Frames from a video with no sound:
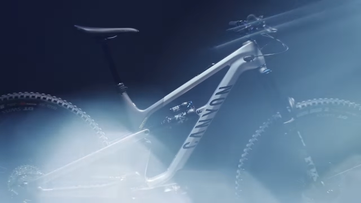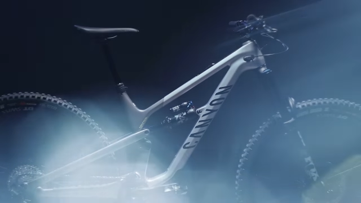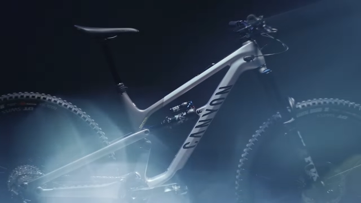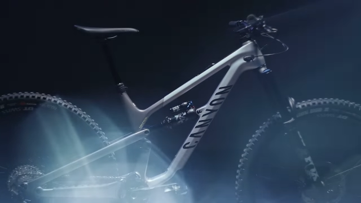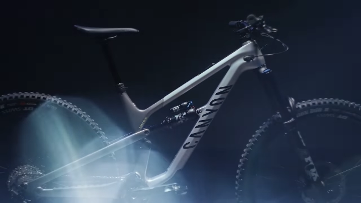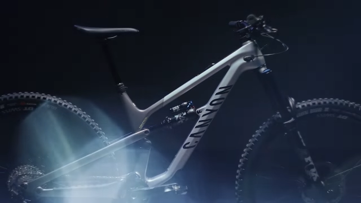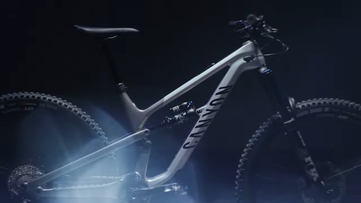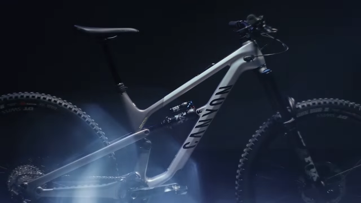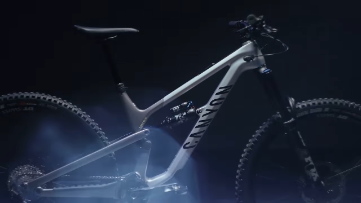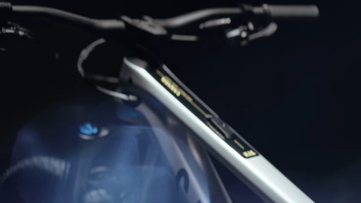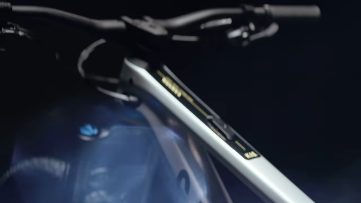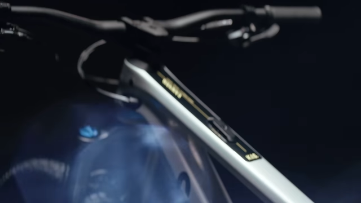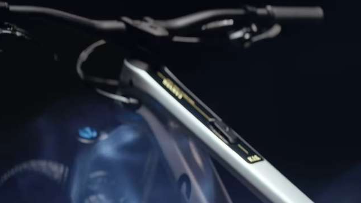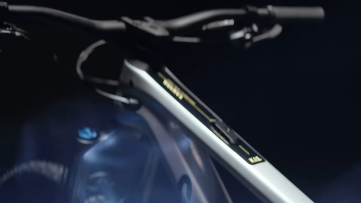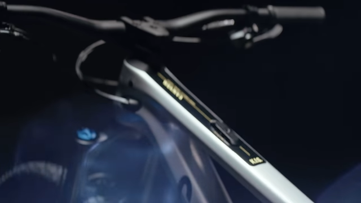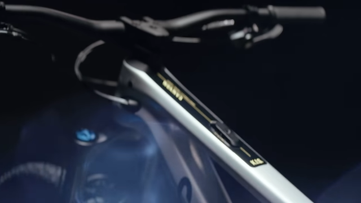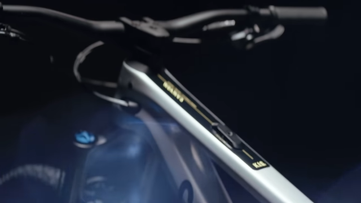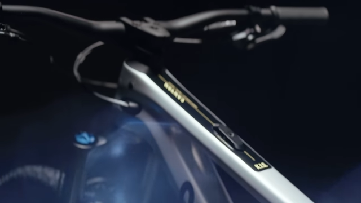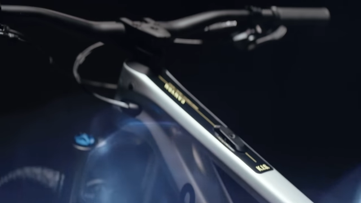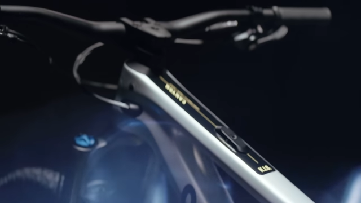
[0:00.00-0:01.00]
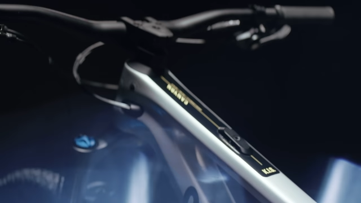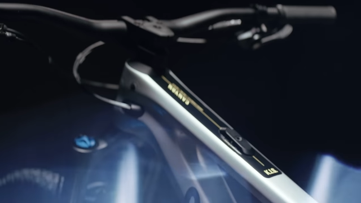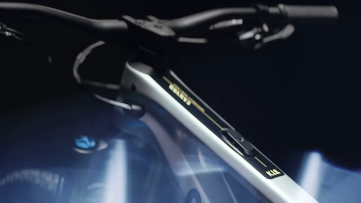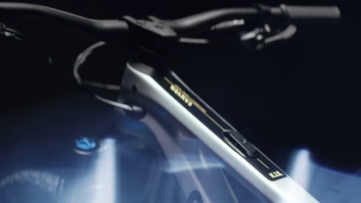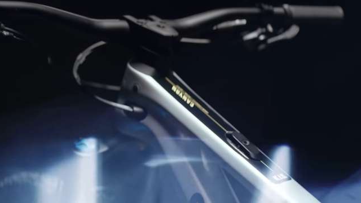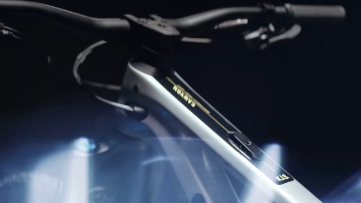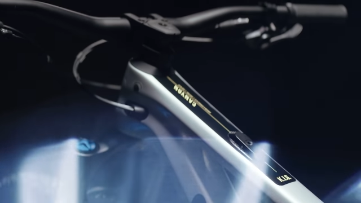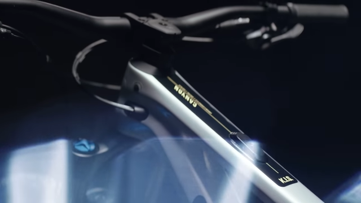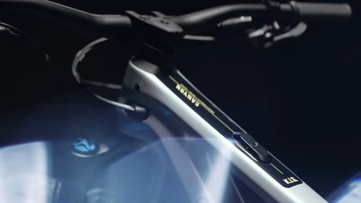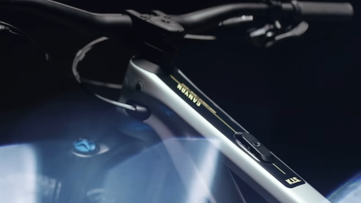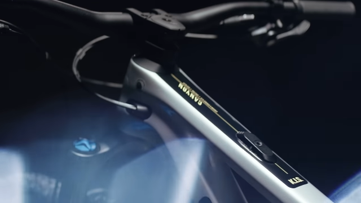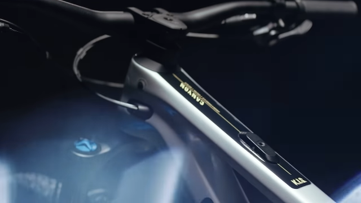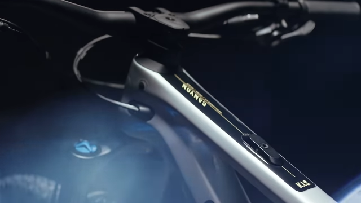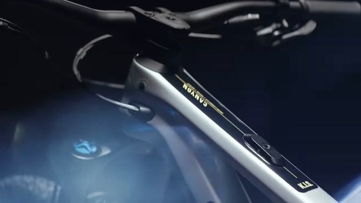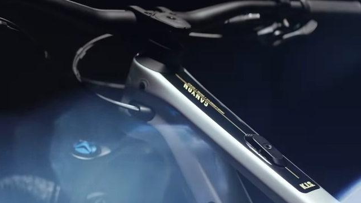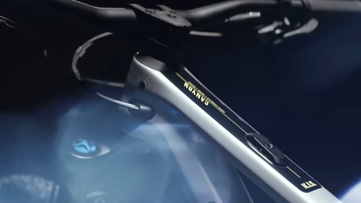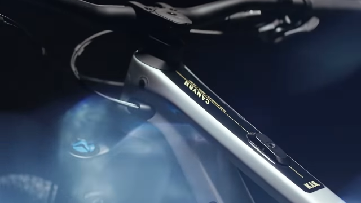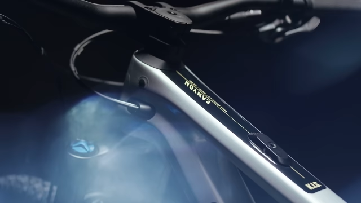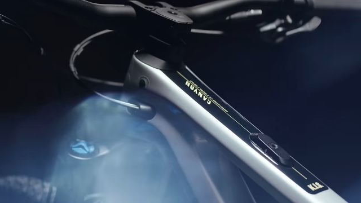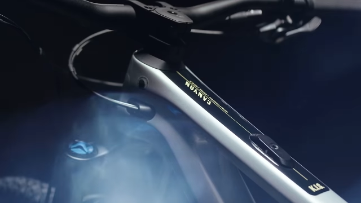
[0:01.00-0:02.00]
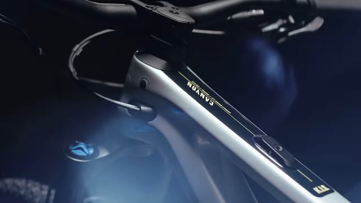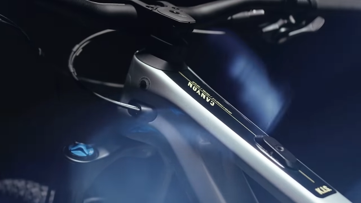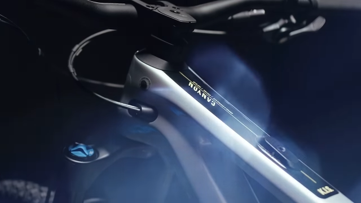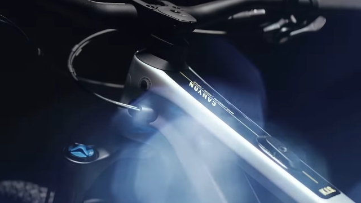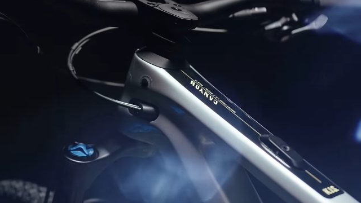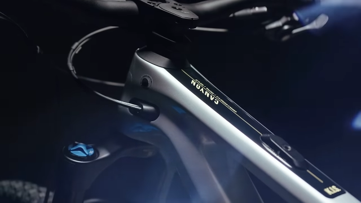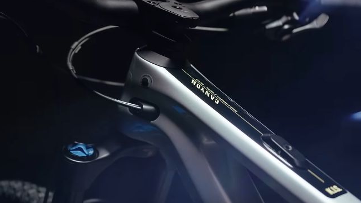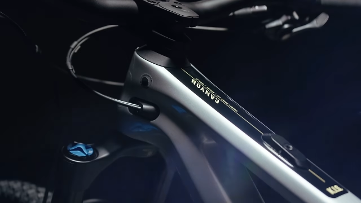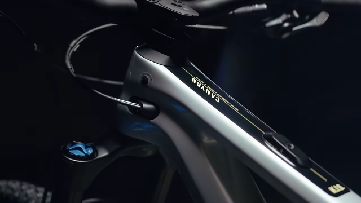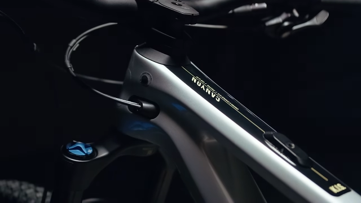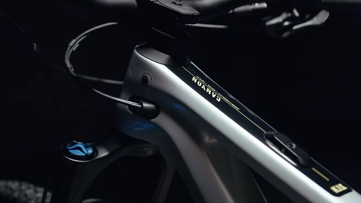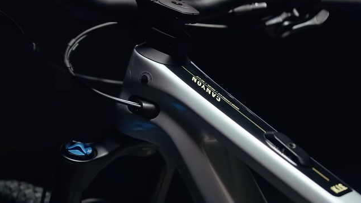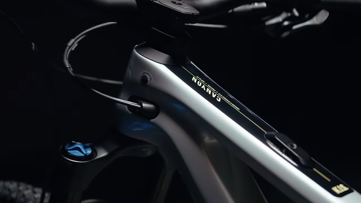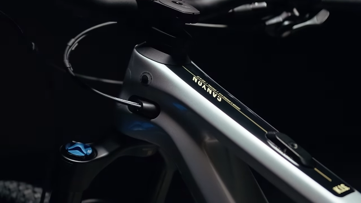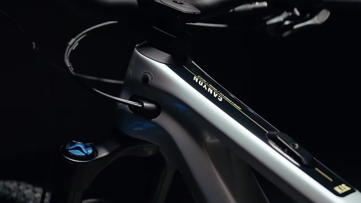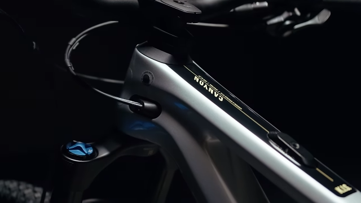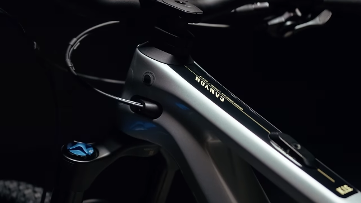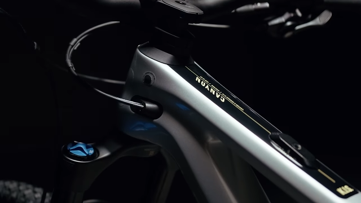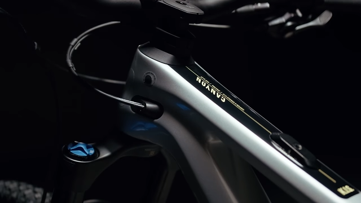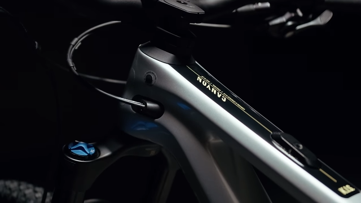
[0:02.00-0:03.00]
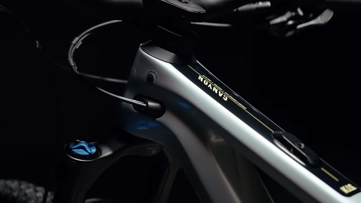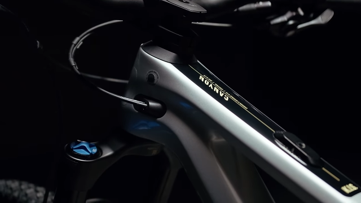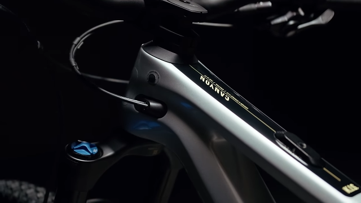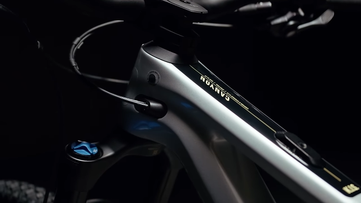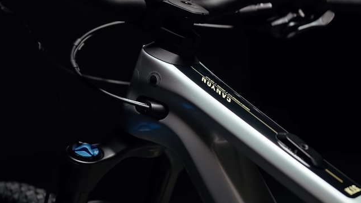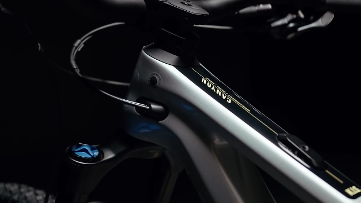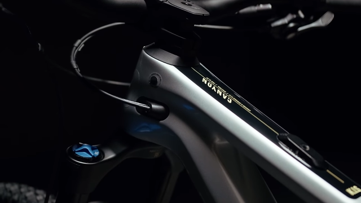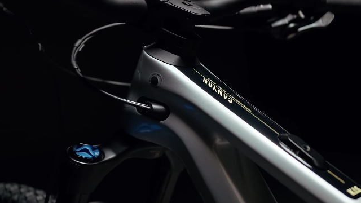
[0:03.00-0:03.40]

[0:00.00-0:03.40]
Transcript: (no speaker visible)